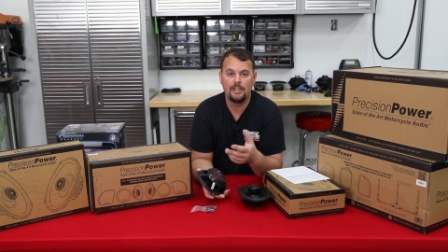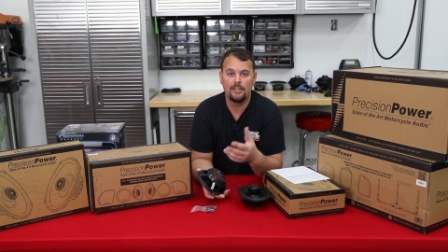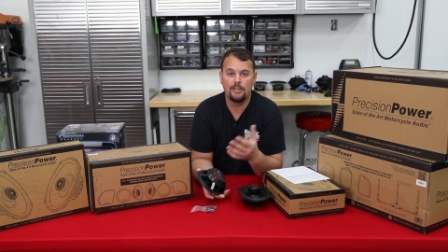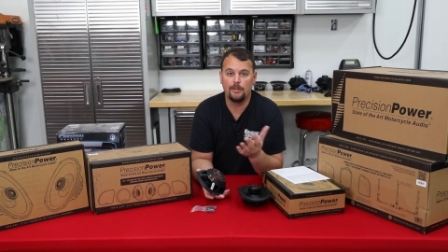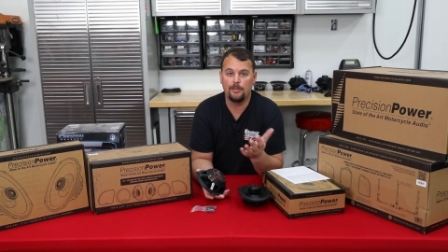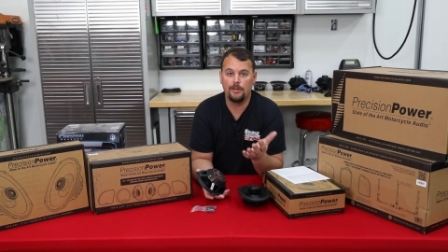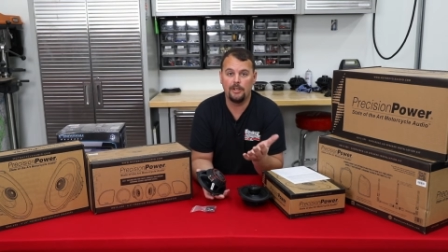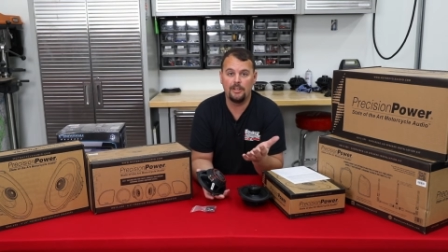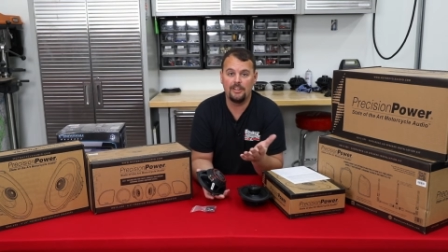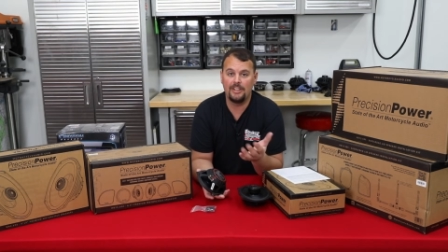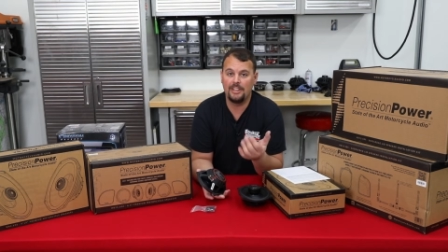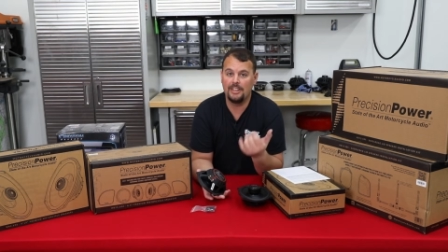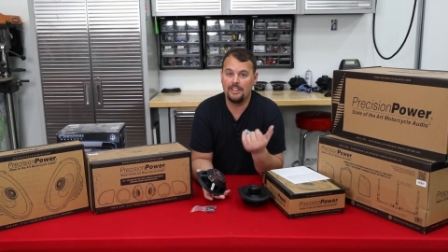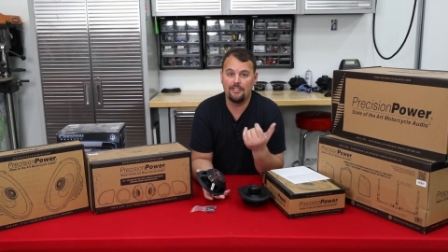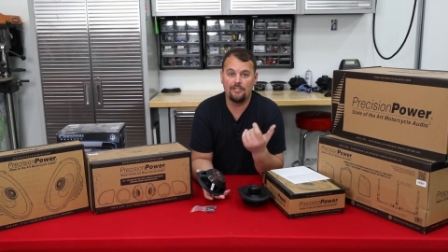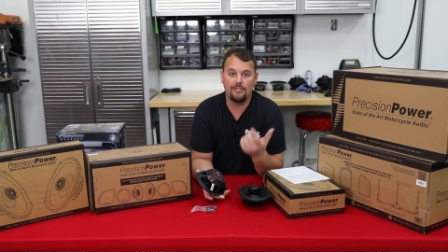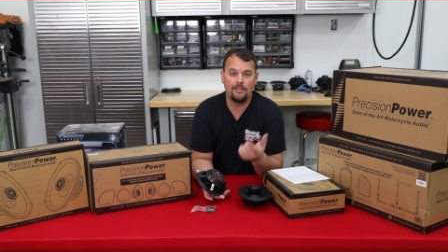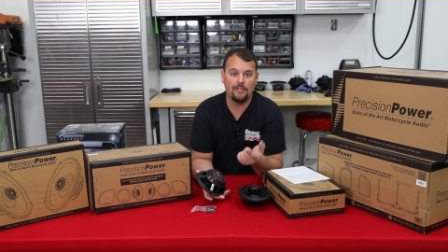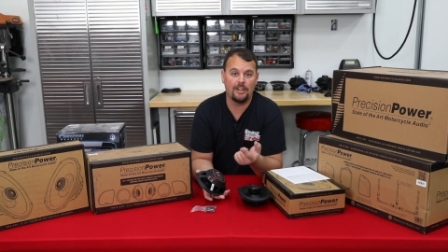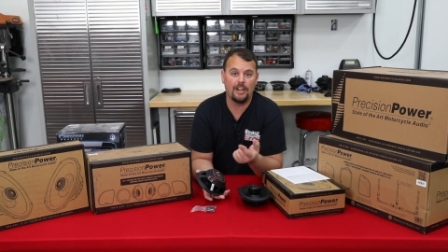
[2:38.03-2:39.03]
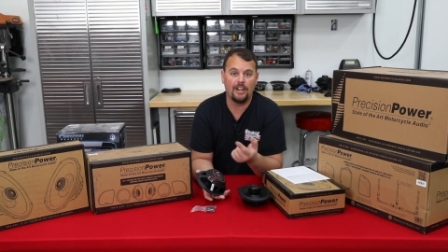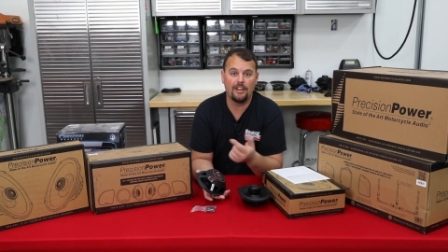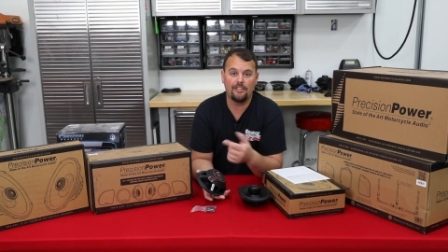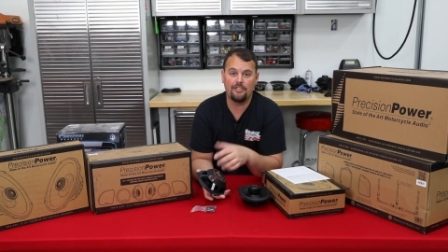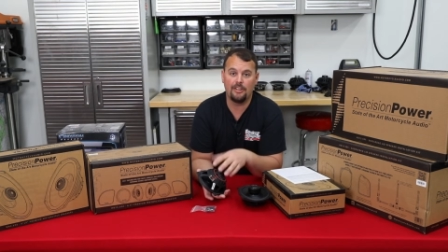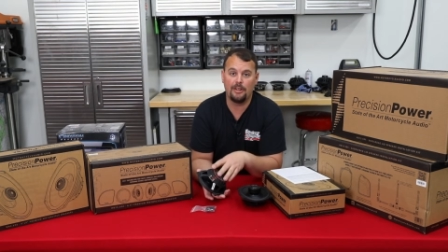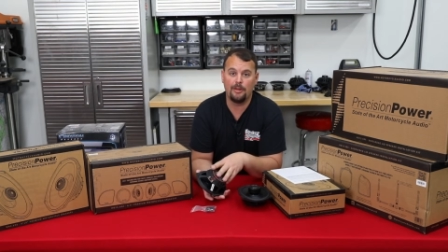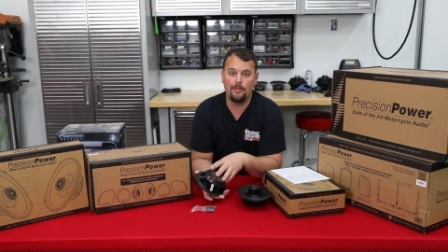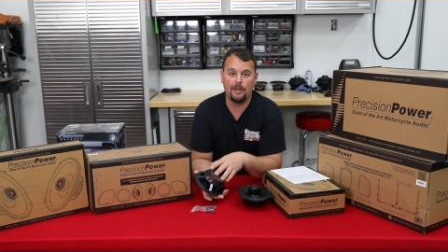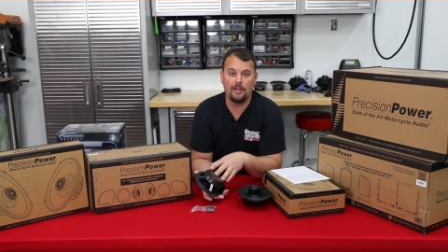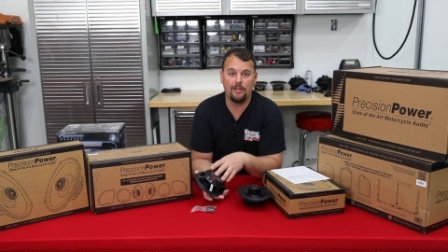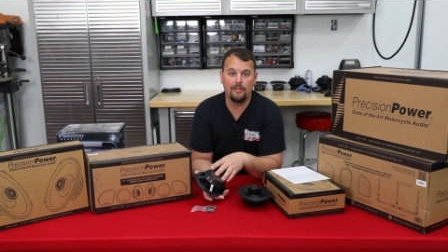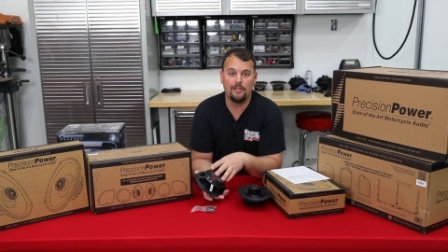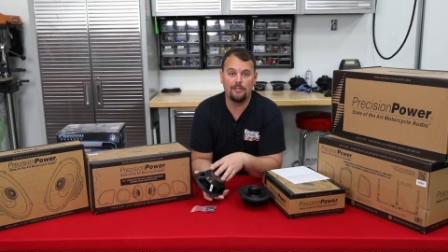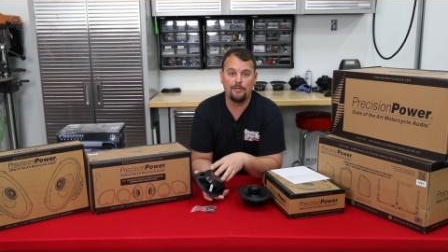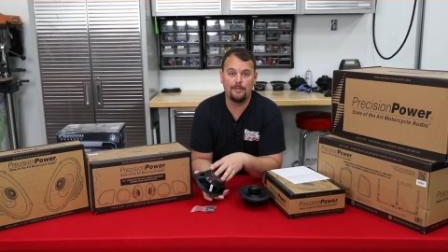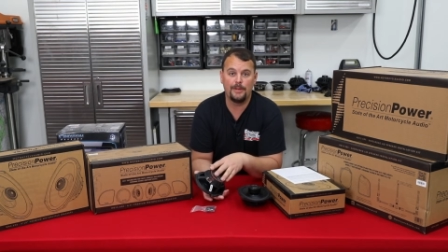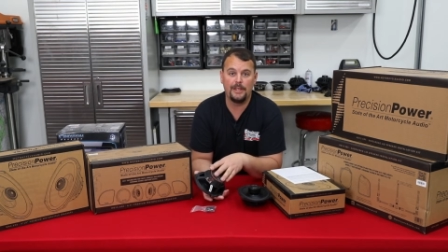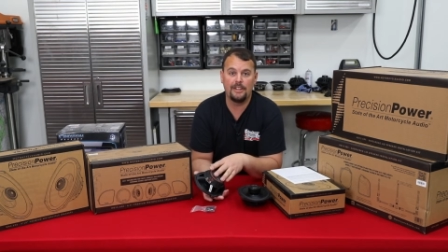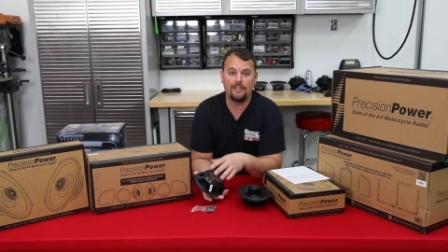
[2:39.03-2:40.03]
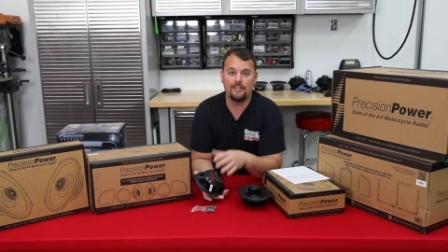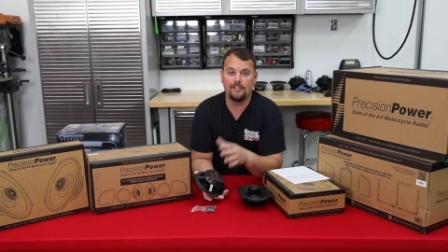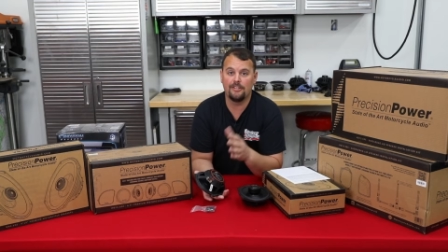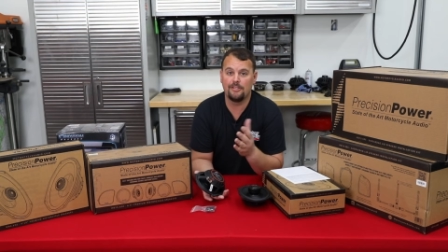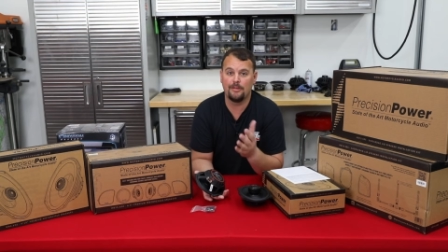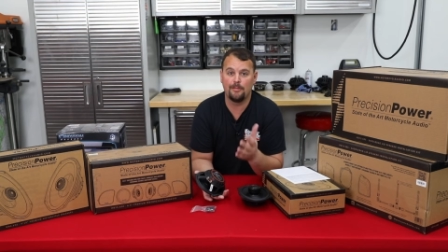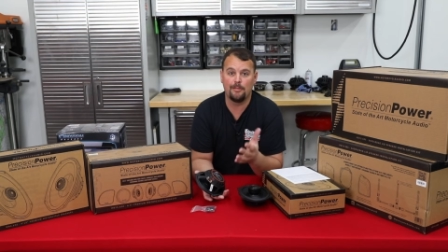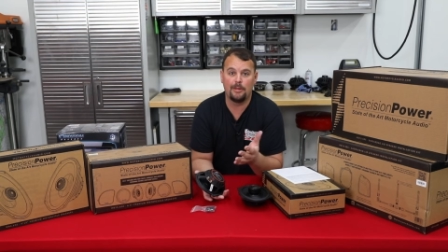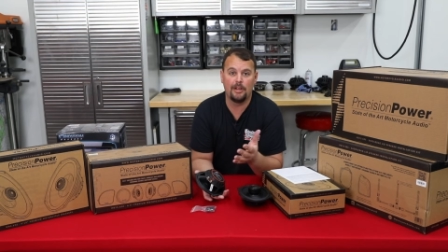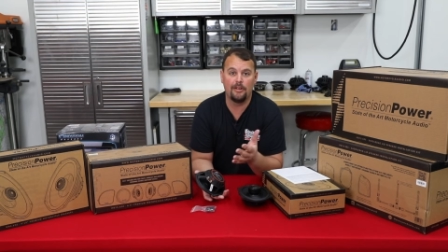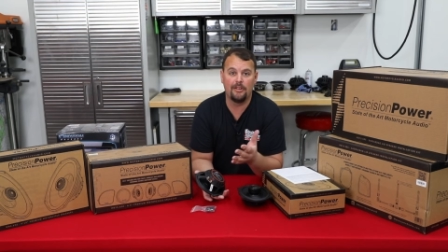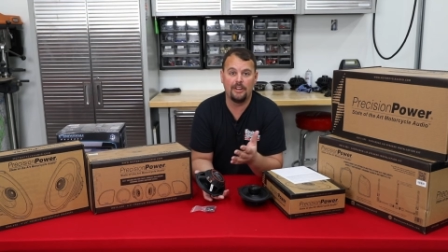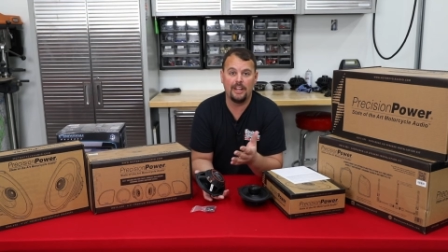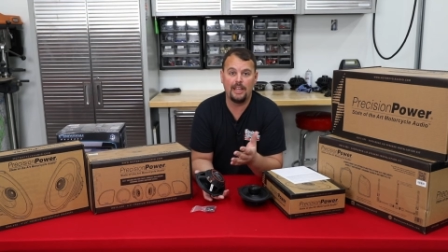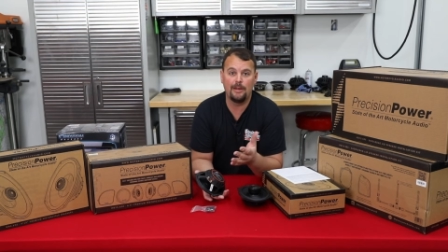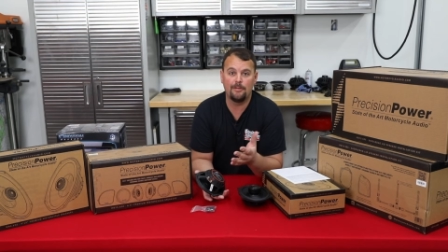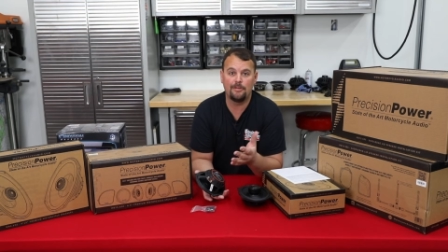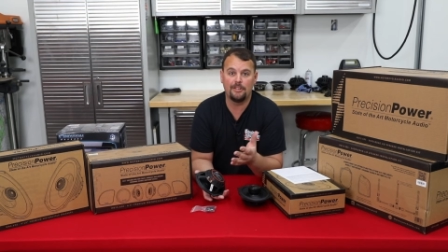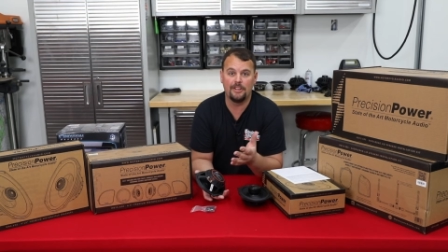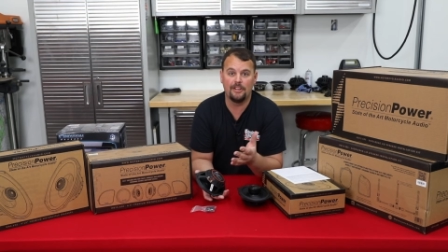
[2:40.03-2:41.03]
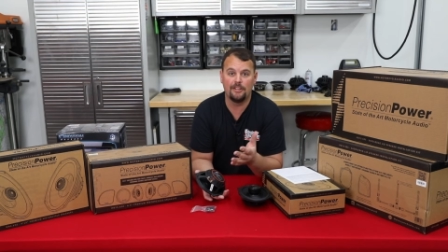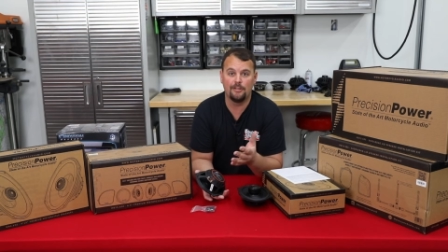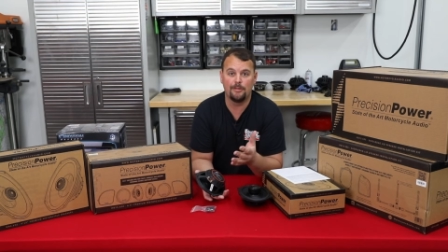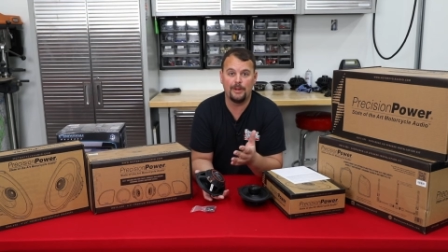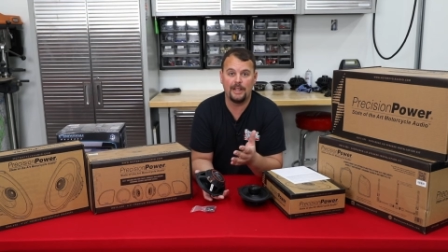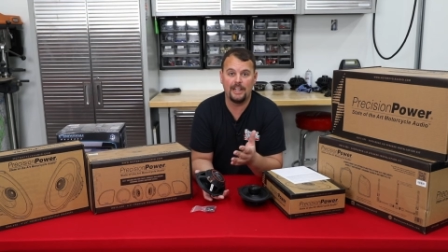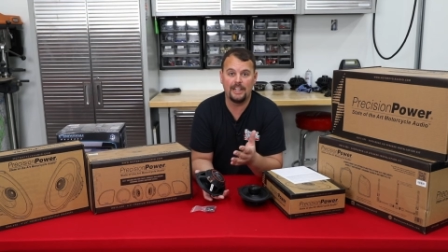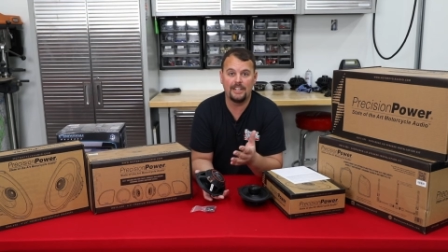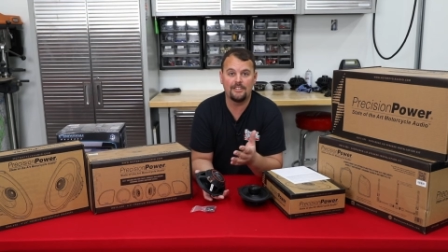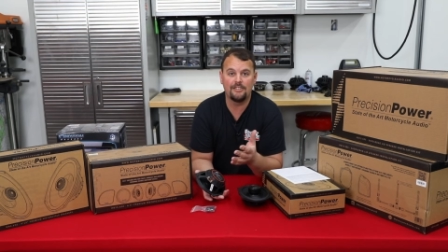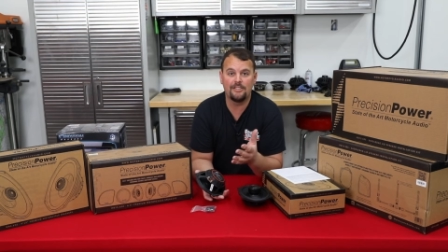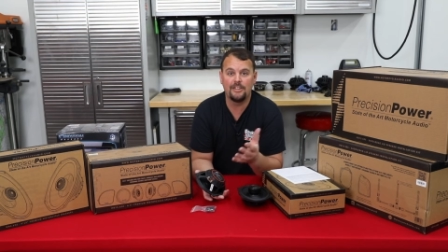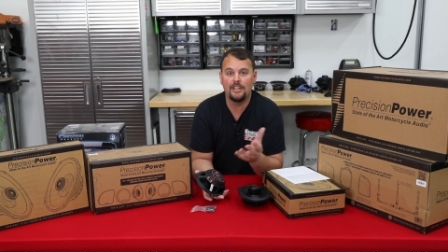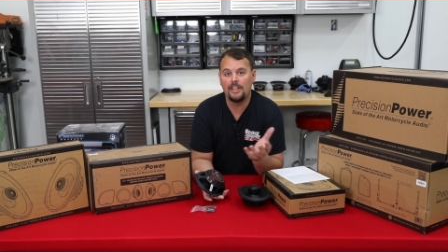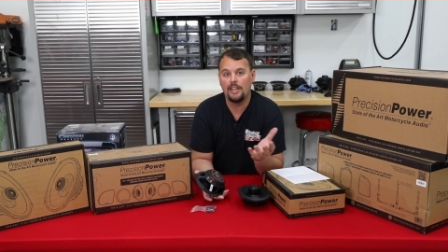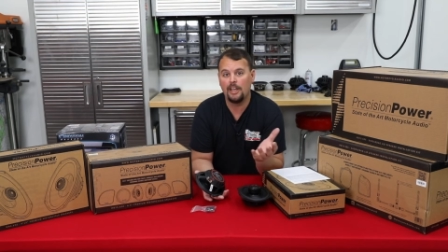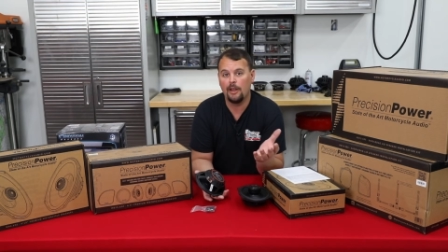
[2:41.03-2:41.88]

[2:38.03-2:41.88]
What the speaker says: The beauty is you're constantly blowing speakers and blowing amps in those bikes,